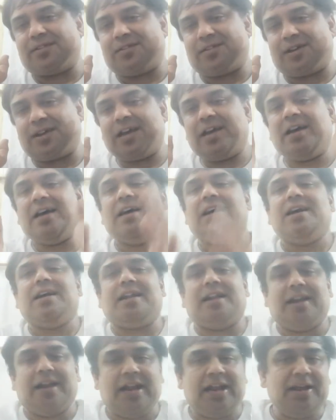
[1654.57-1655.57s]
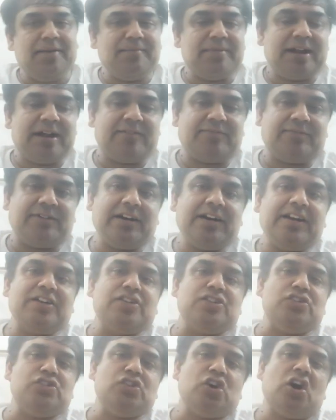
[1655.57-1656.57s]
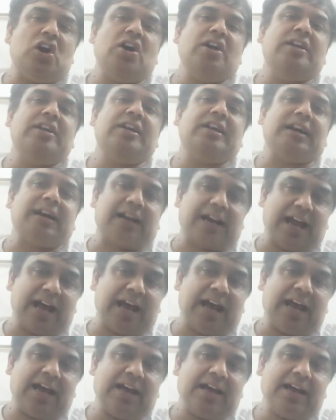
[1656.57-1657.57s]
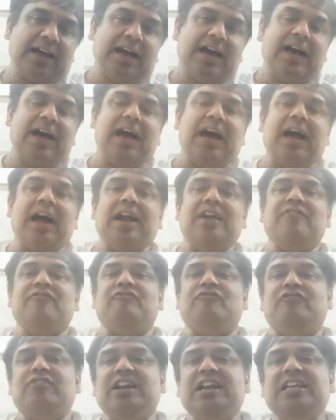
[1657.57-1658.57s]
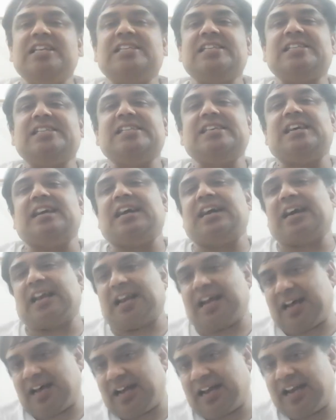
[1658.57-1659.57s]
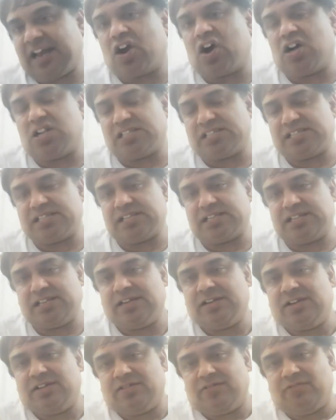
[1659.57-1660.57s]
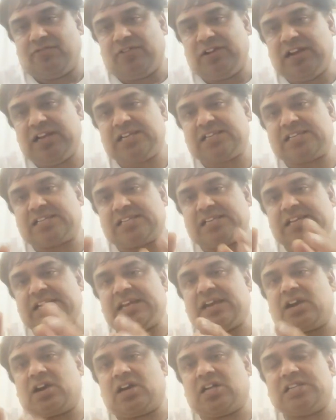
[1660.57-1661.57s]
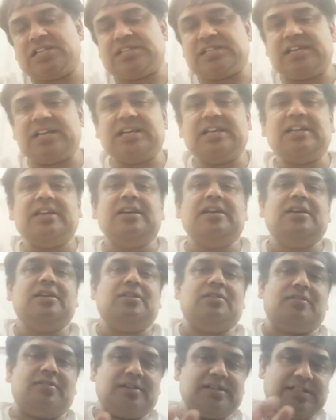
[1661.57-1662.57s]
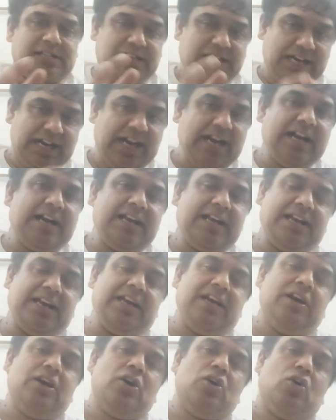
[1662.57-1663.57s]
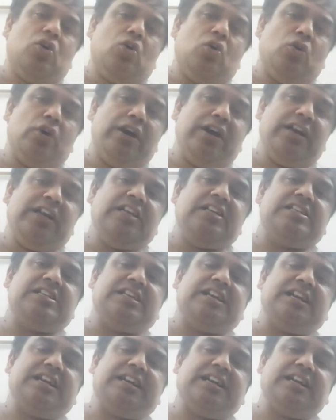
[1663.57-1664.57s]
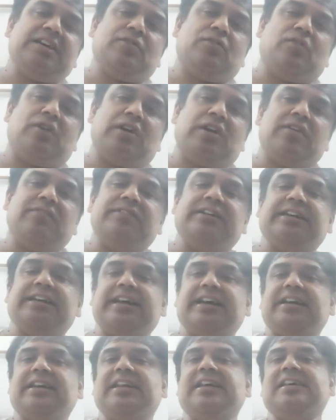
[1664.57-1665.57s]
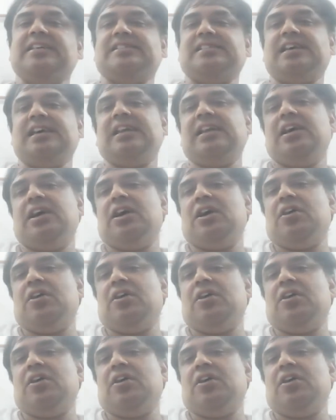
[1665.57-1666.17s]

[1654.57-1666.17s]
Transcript: Okay, named after John Crank and Phyllis Nicholson. Phyllis Nicholson was a lady who initiated one of the techniques in